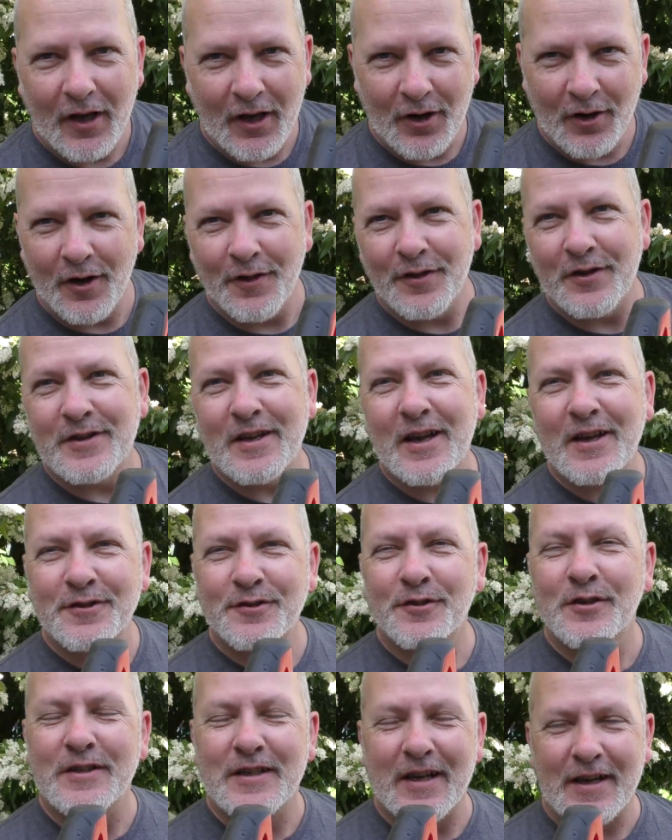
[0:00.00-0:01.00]
It either
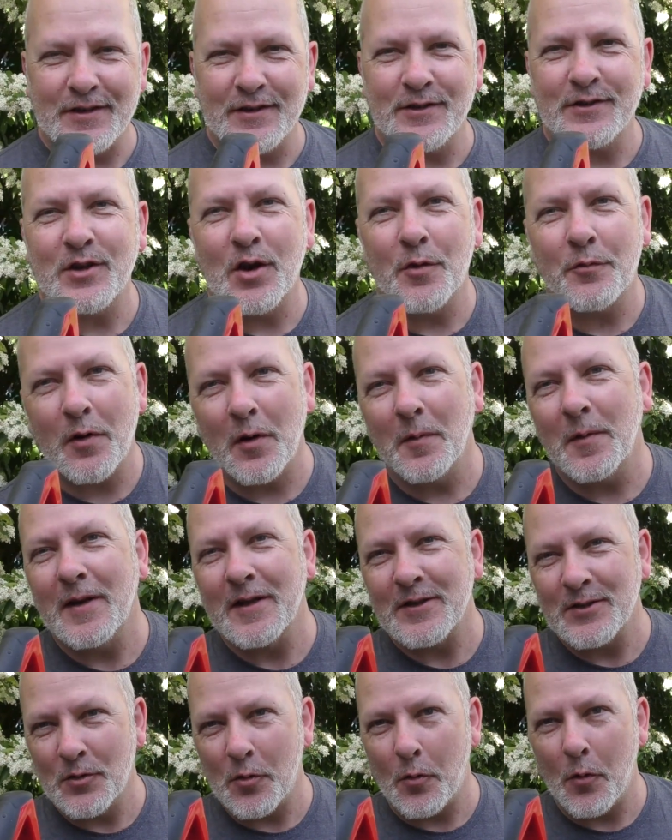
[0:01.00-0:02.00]
does or it doesn't, so it probably
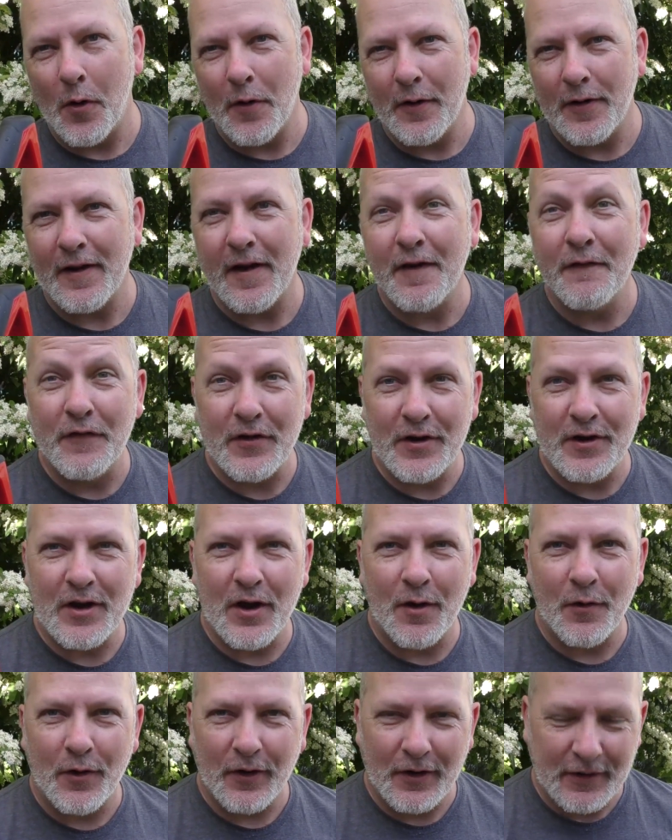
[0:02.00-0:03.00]
doesn't warrant a
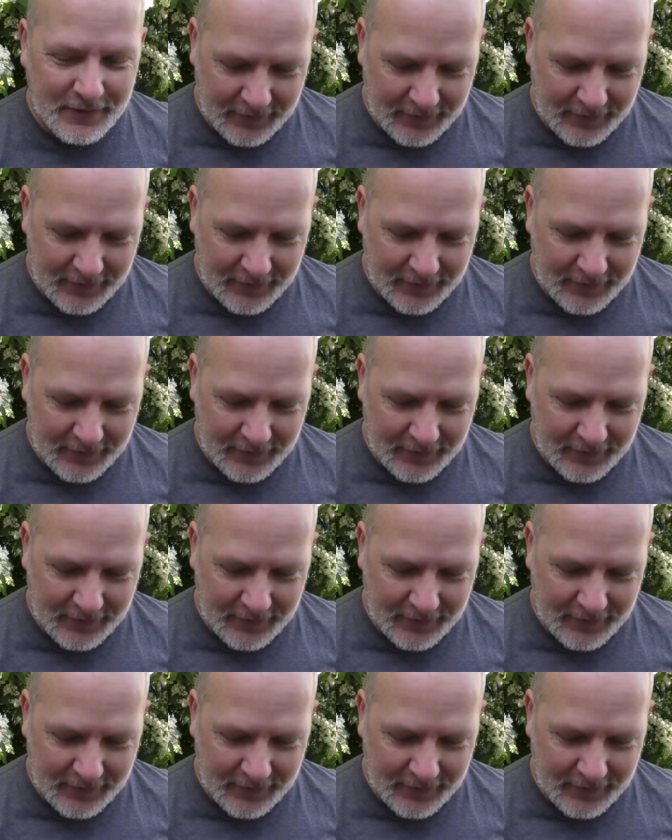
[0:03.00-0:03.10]
video on